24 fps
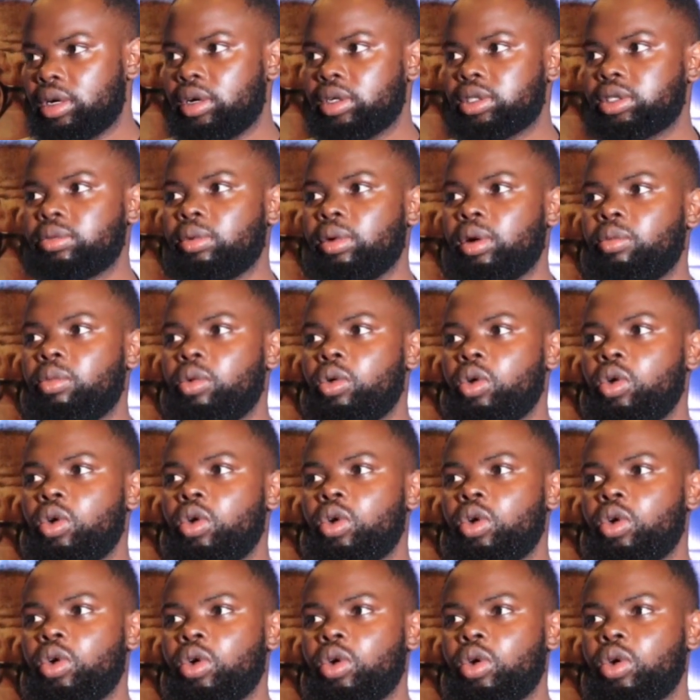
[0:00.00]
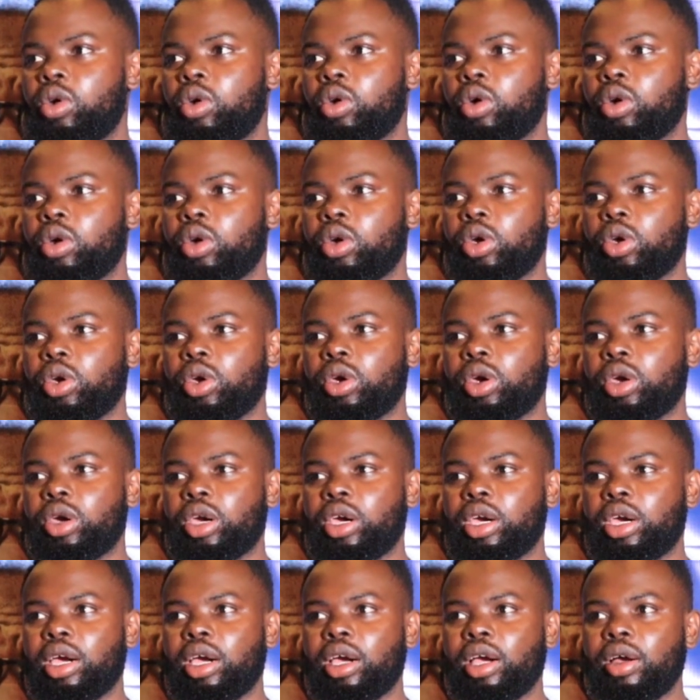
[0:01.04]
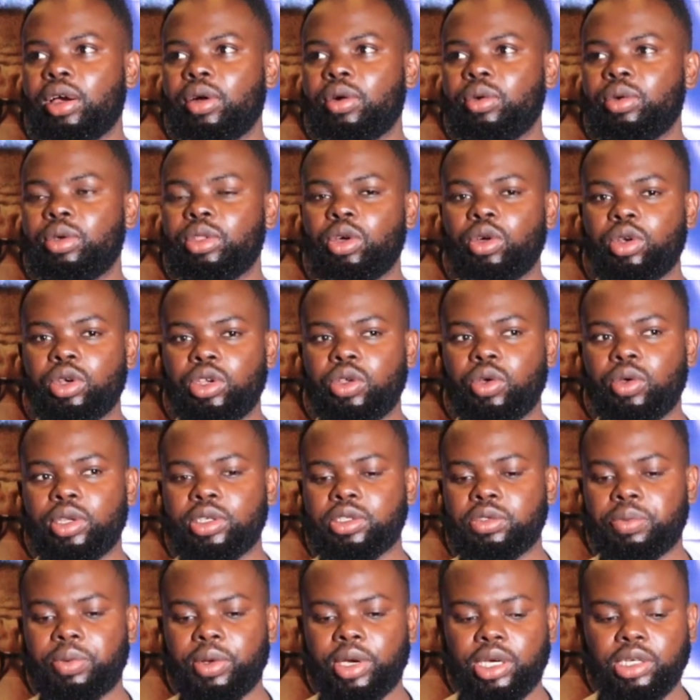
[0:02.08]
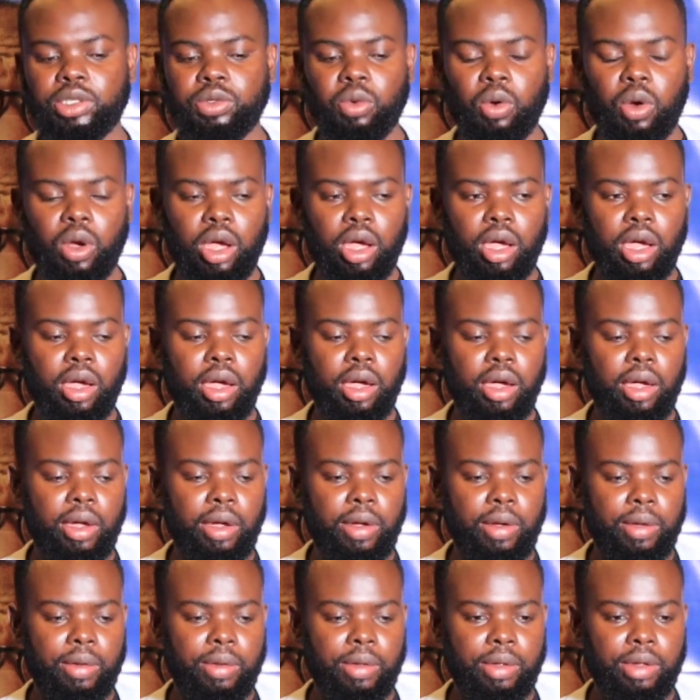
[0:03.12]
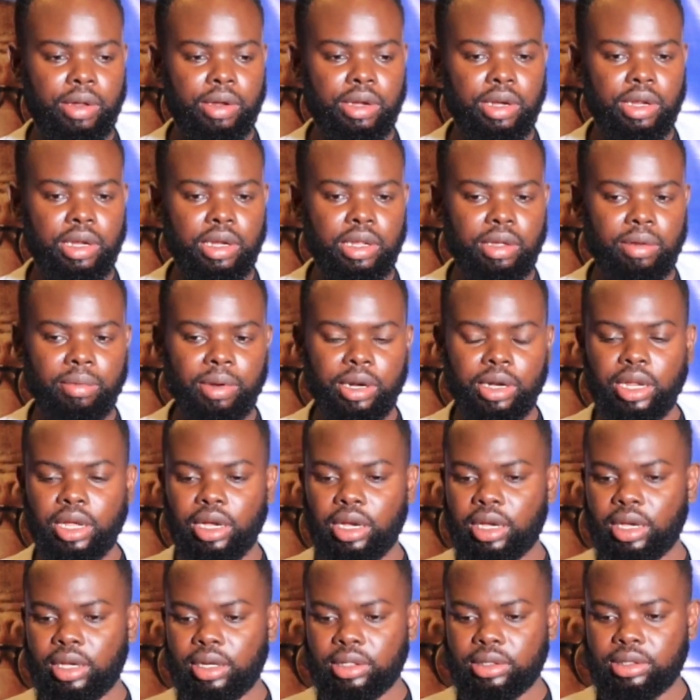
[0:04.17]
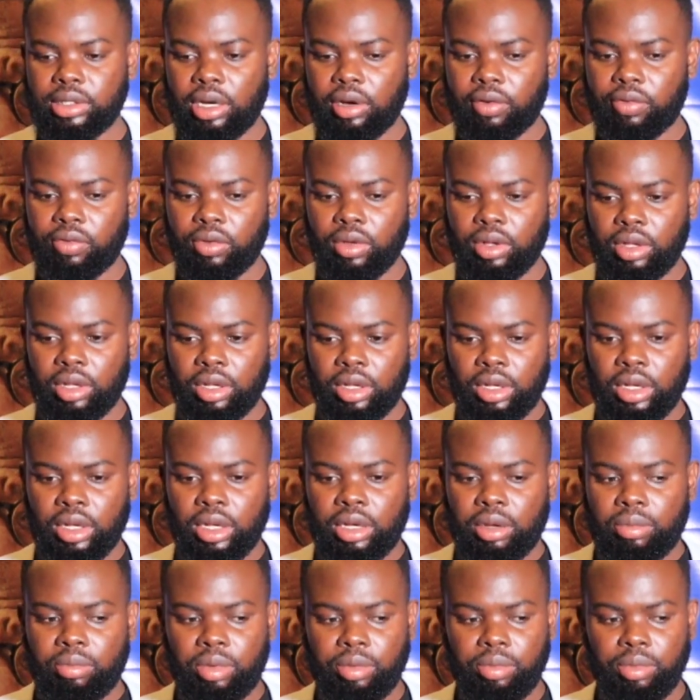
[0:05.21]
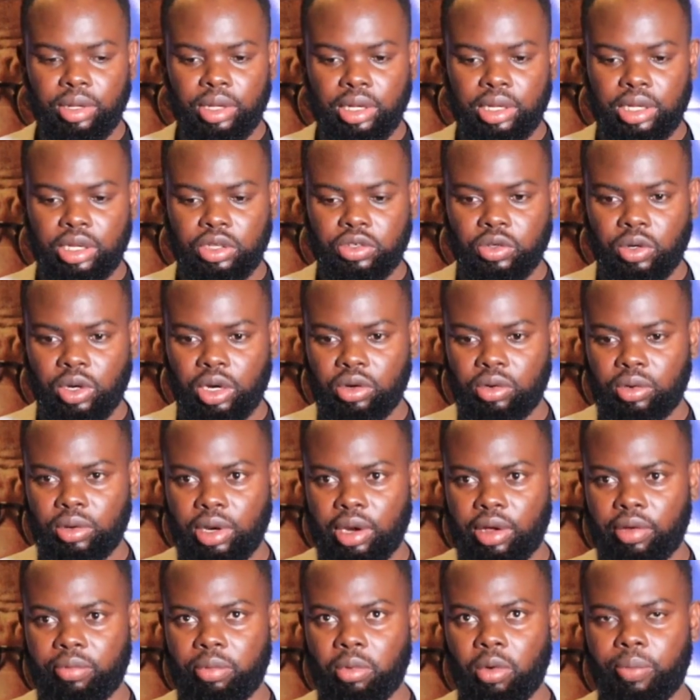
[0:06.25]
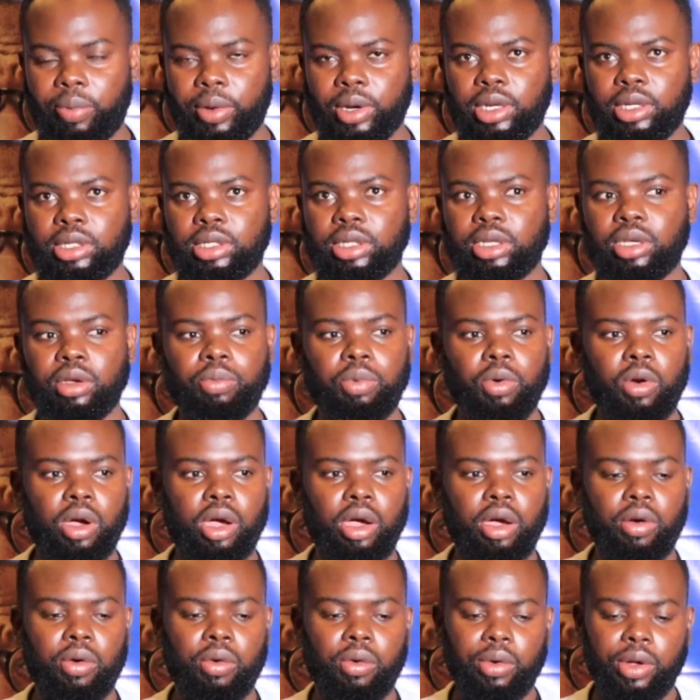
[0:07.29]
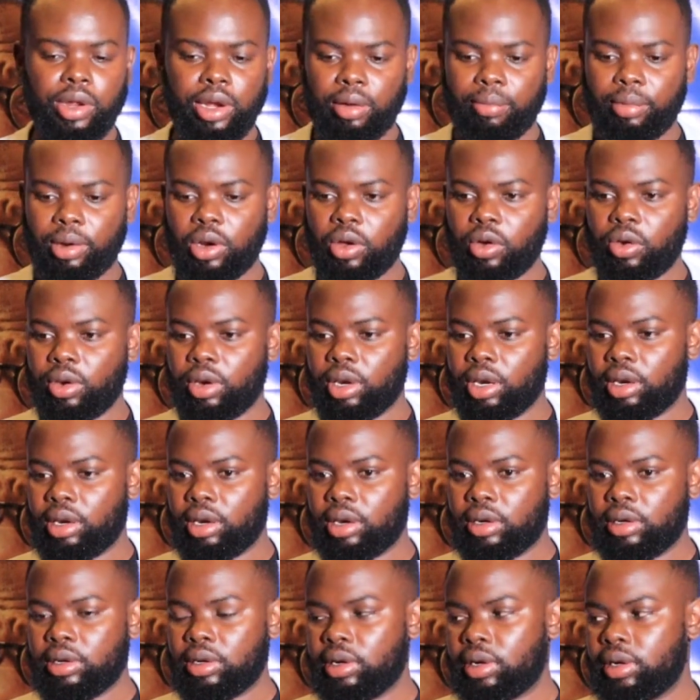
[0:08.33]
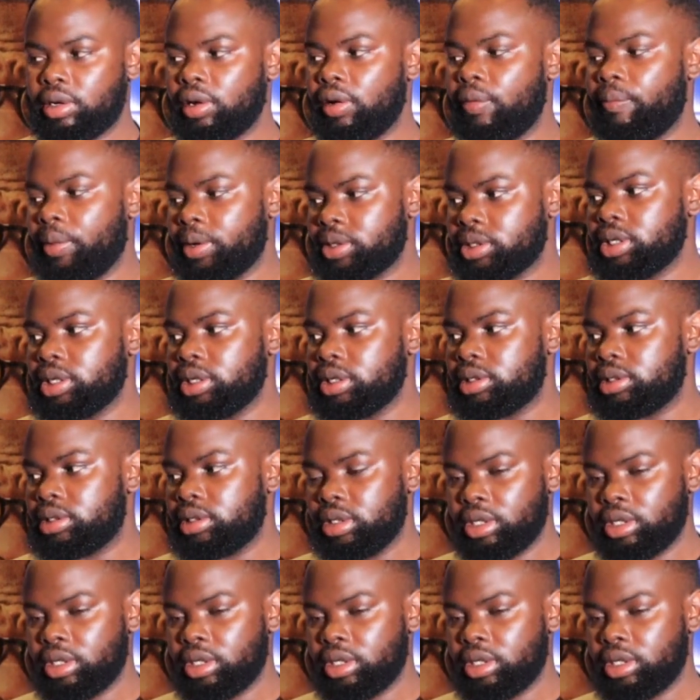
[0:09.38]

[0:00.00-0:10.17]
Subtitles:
Kwa sababu with all due respect kwa nini madenge and stuff, mimi kichwa wangu na operating poa when I'm alone 100%.